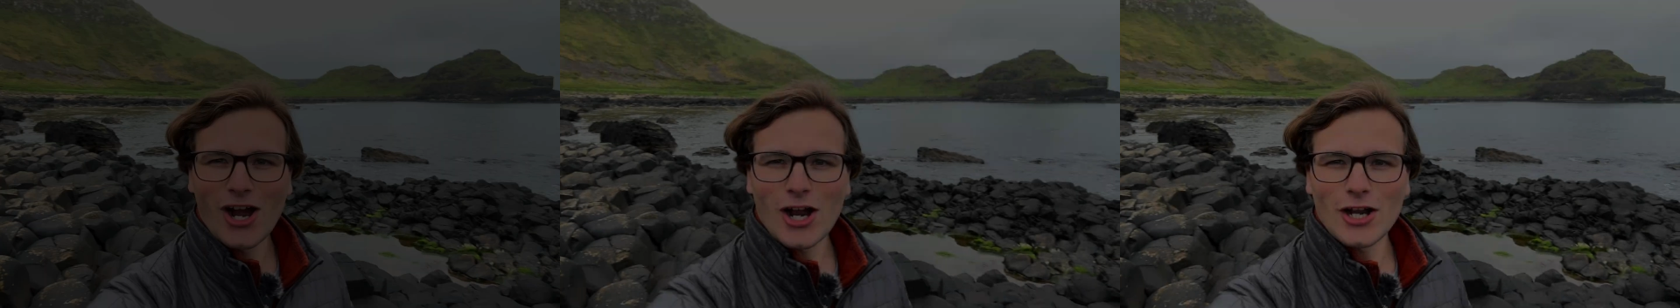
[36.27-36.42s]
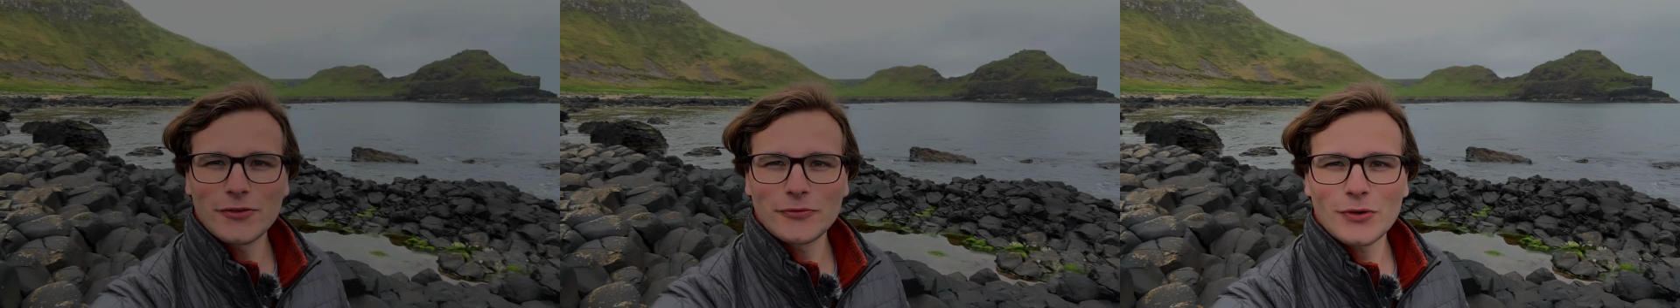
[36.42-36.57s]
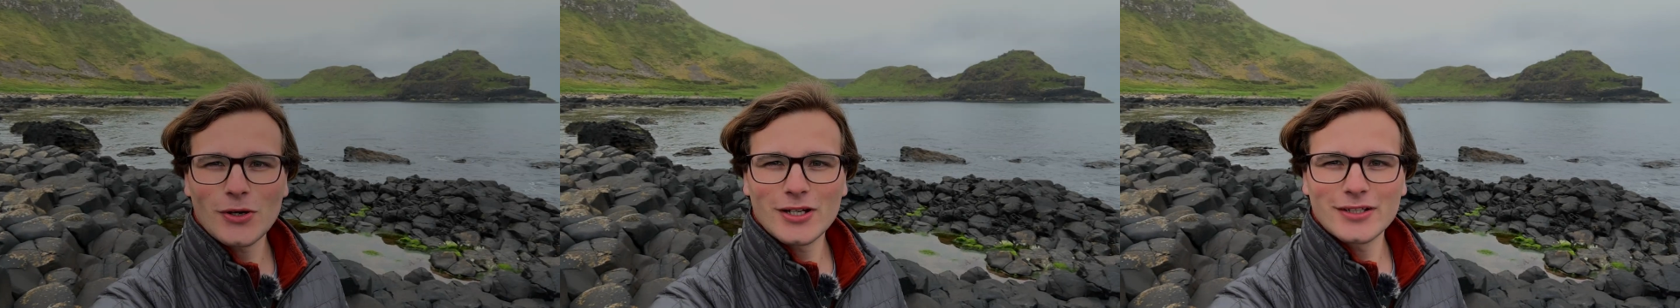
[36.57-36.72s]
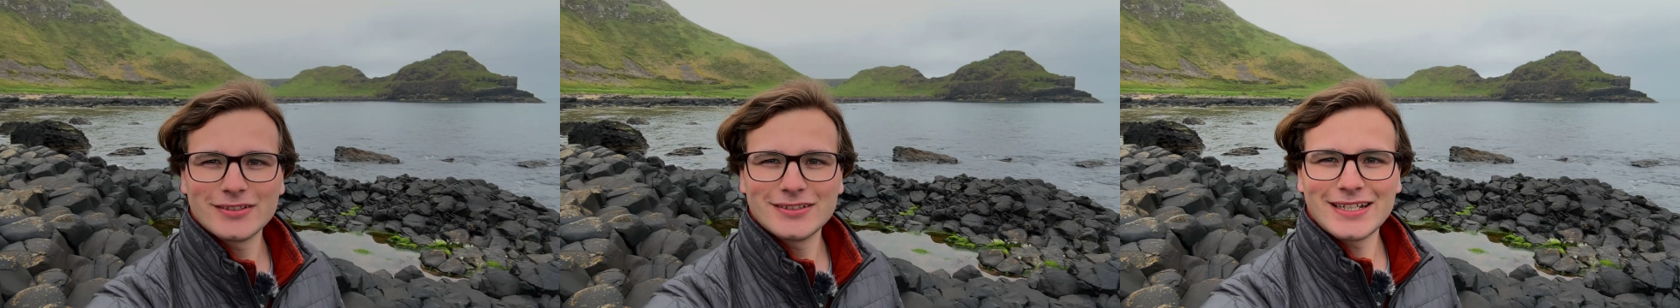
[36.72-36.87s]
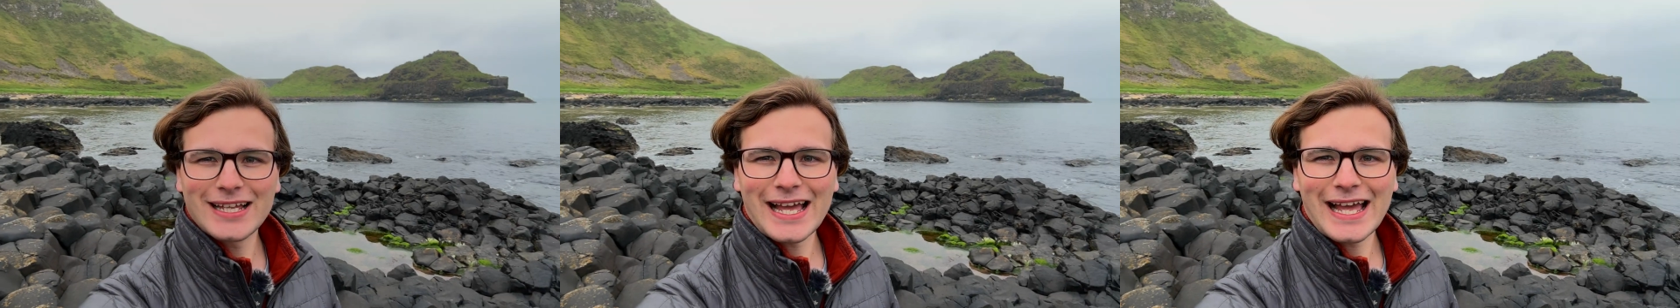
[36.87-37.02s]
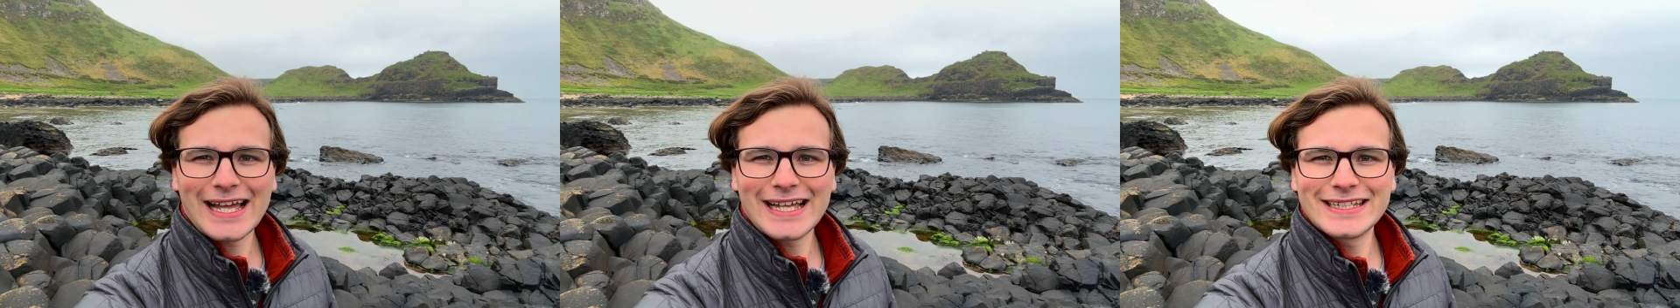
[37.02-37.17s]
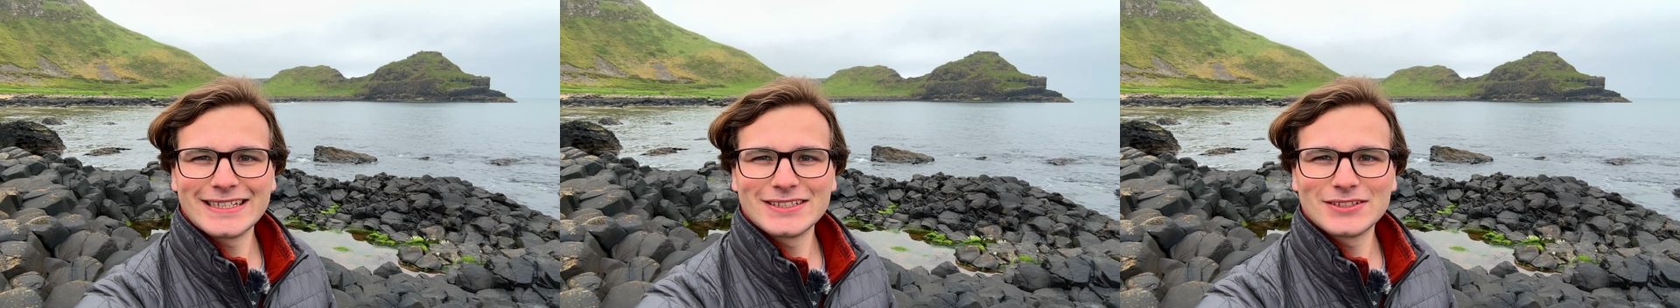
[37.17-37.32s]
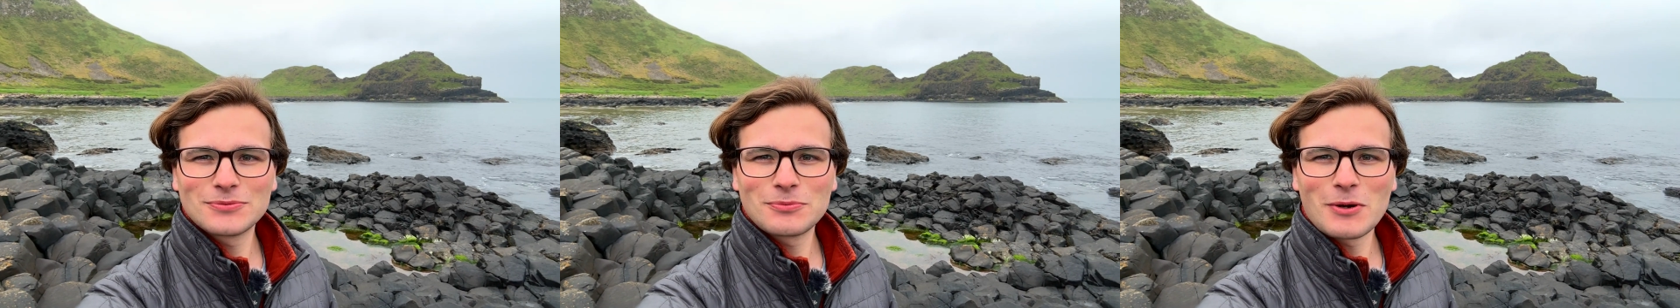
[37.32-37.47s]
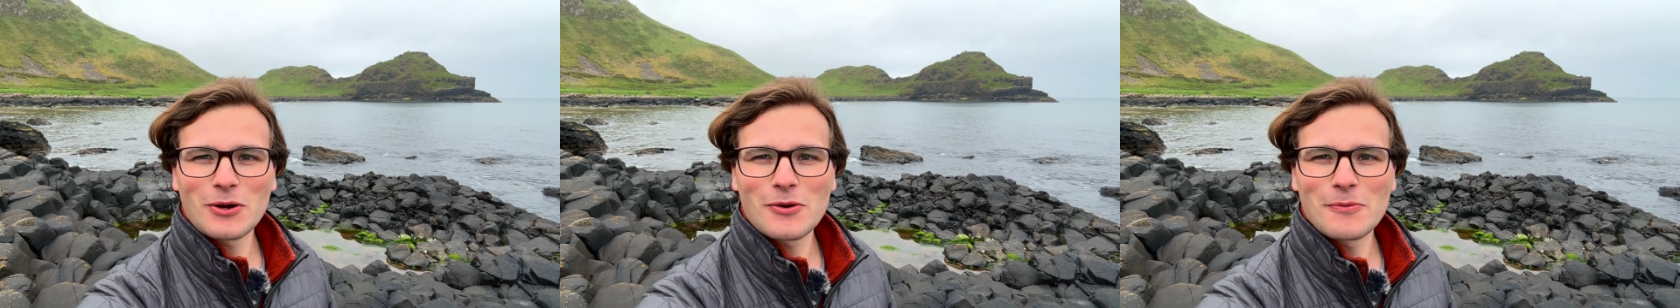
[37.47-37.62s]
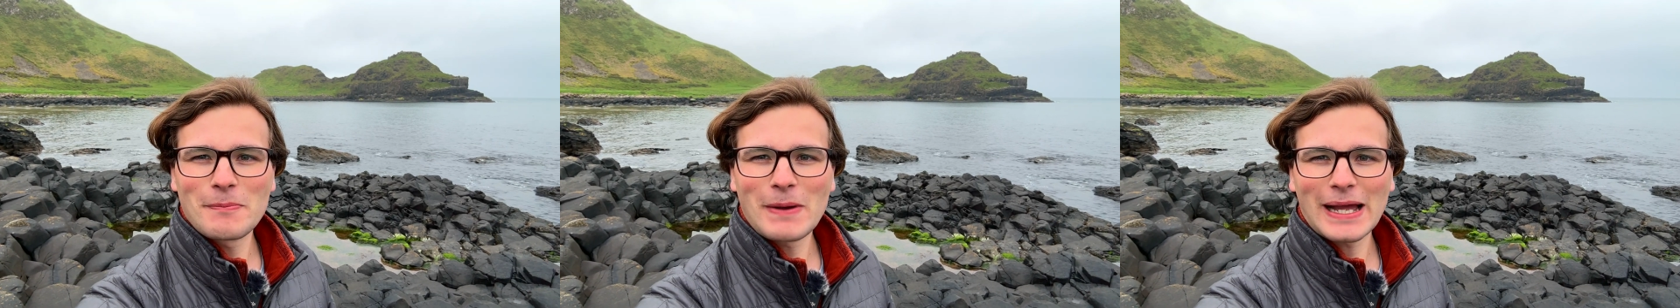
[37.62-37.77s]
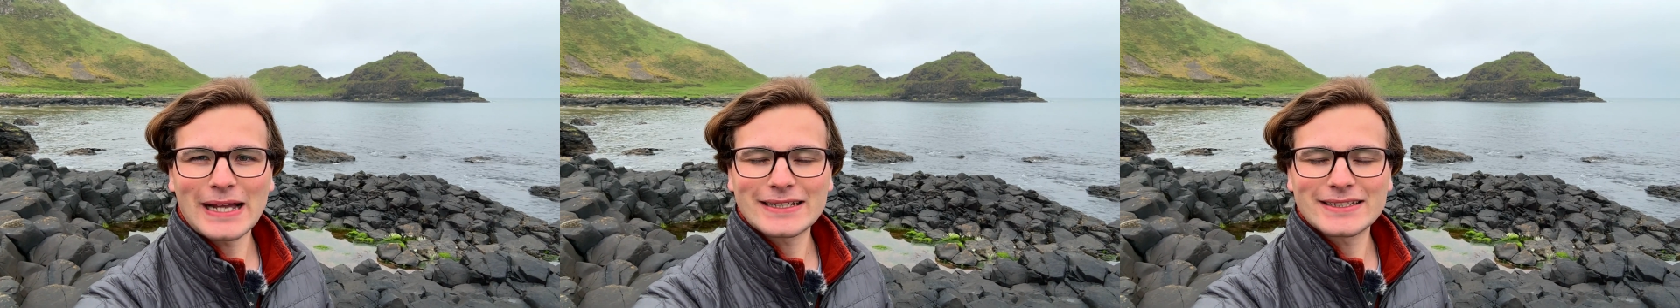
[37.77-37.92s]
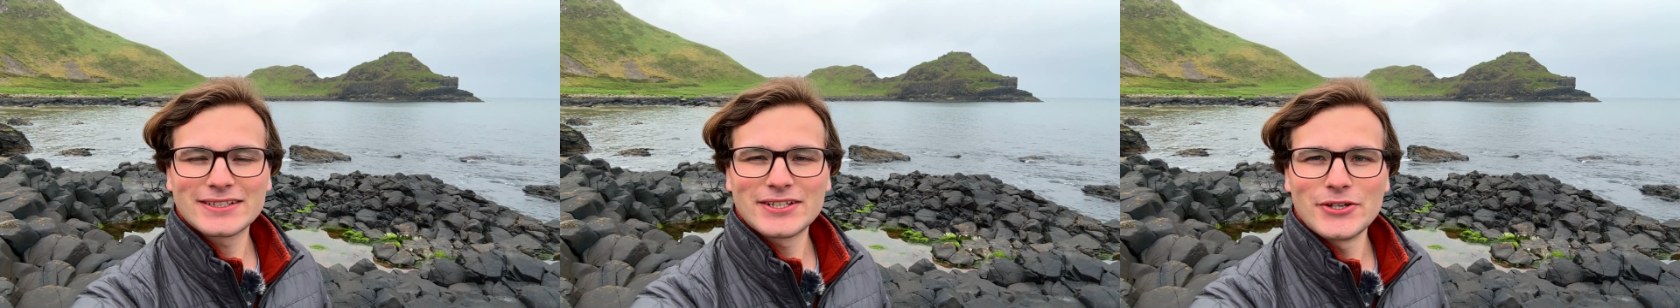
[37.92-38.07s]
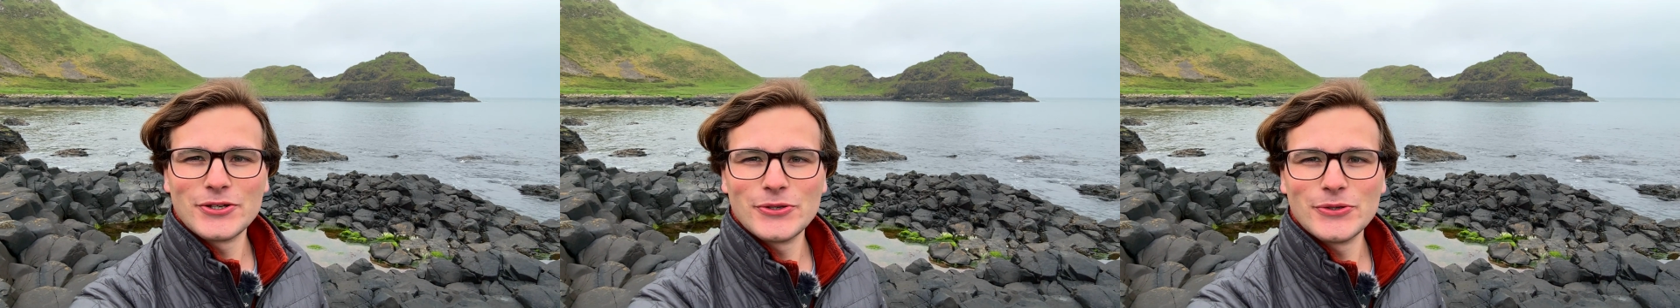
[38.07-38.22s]
Hi everyone, and welcome back
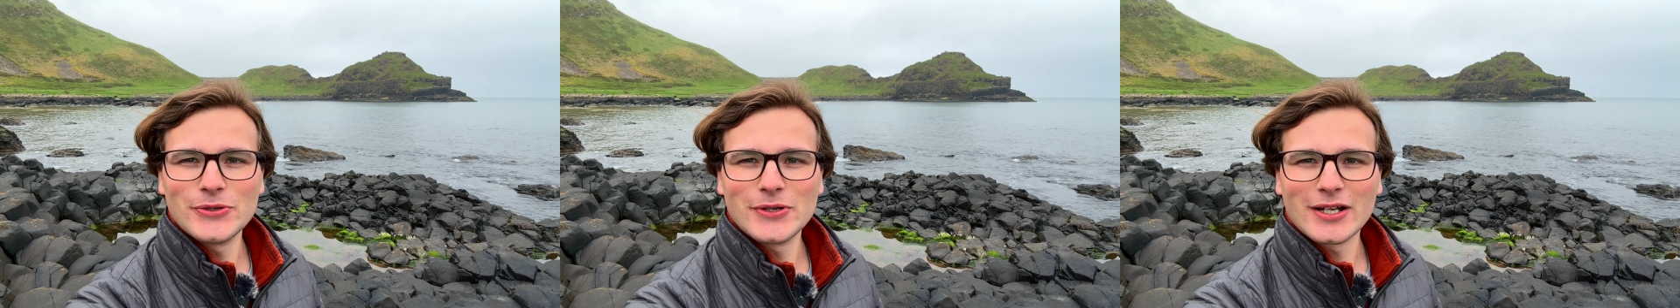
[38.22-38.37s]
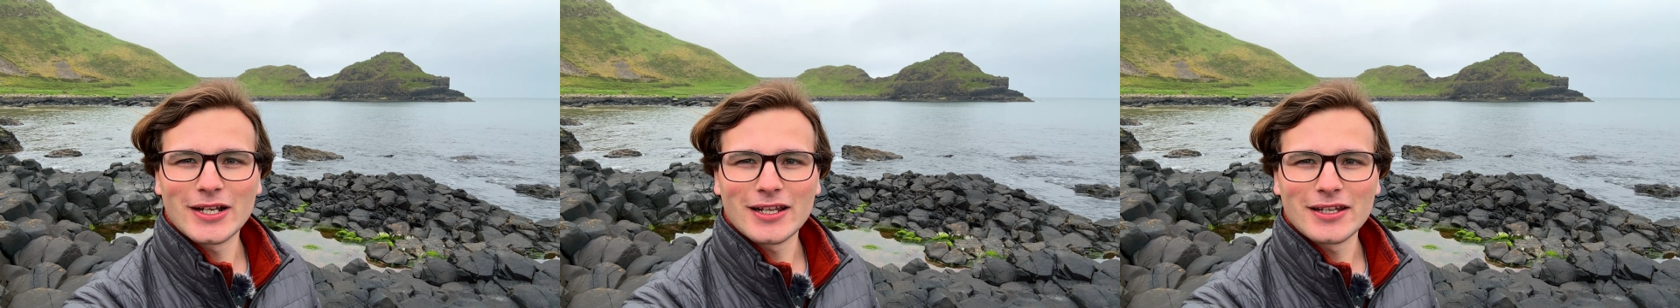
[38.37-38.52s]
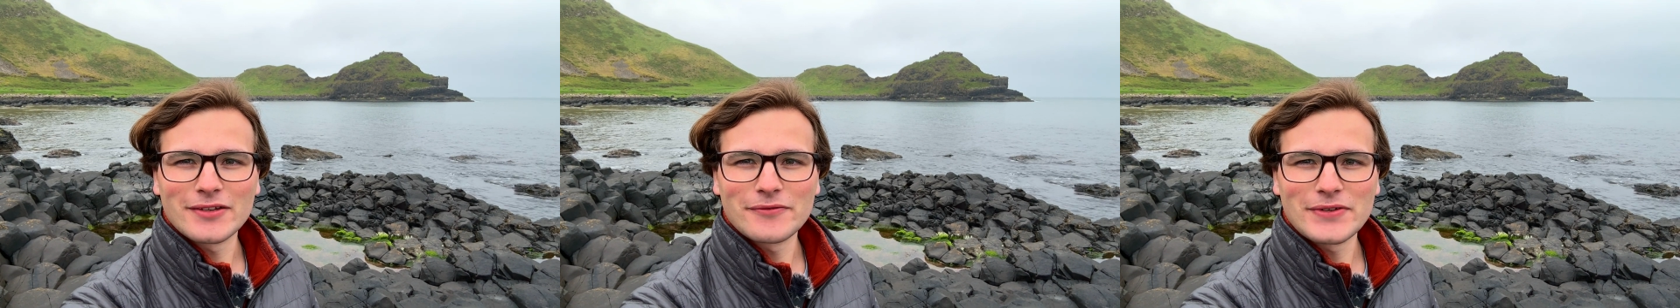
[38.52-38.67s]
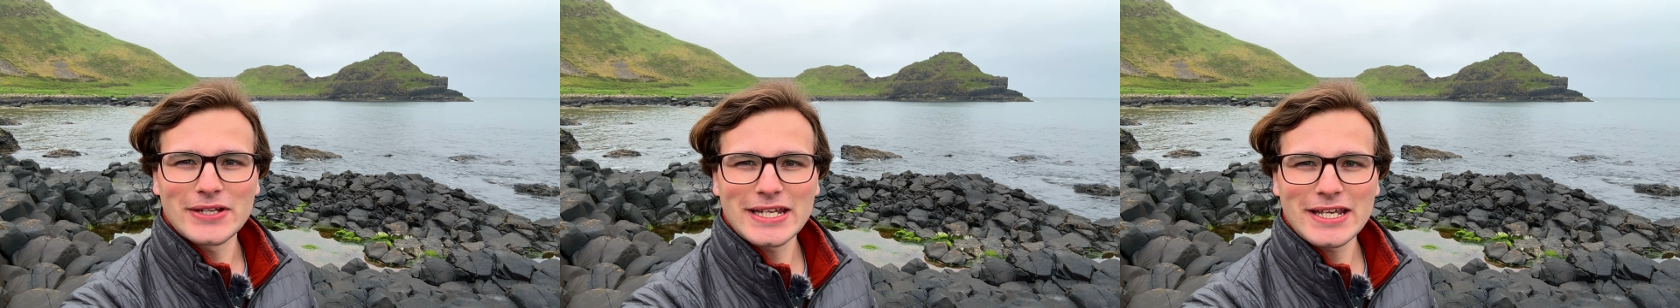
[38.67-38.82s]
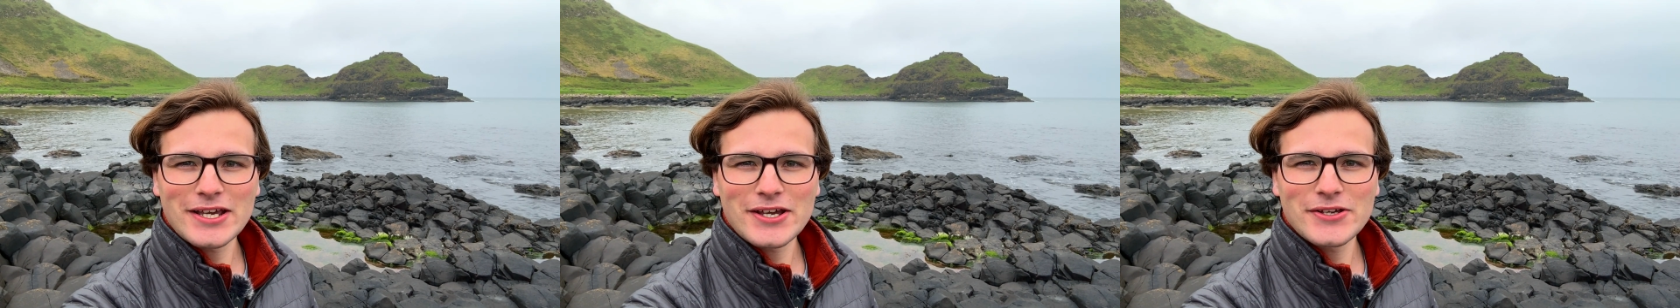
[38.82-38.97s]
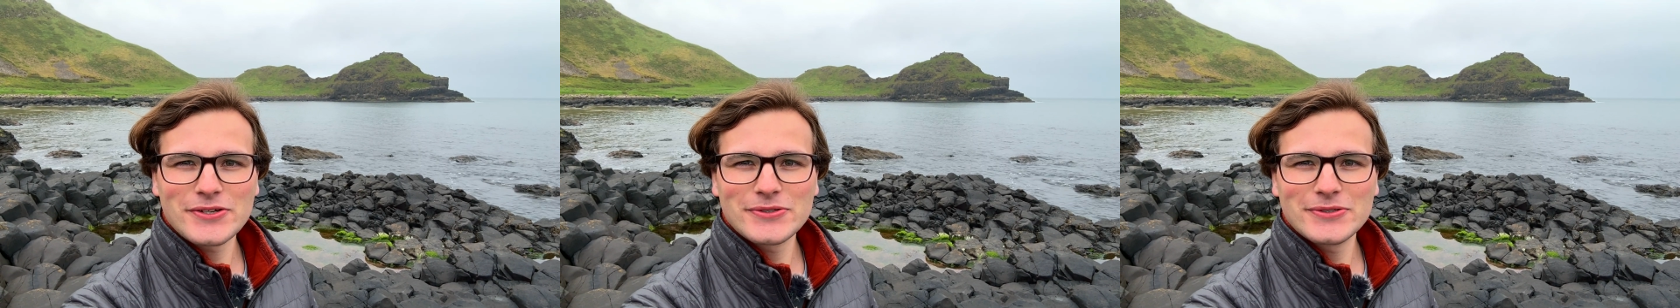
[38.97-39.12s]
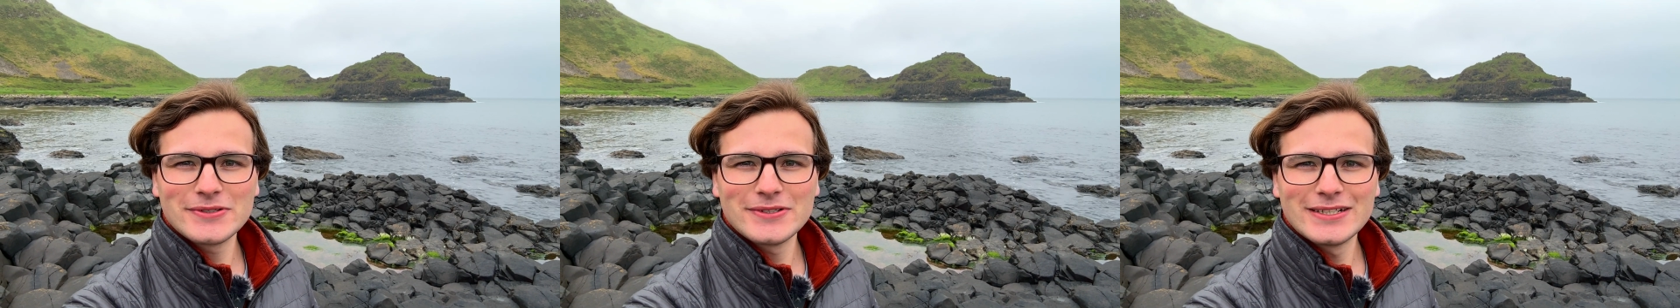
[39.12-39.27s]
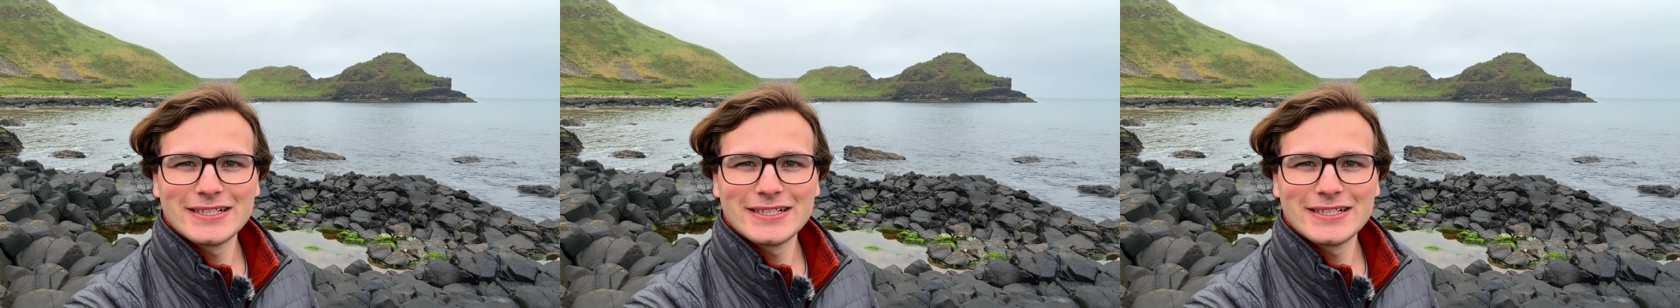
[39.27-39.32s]
to another video,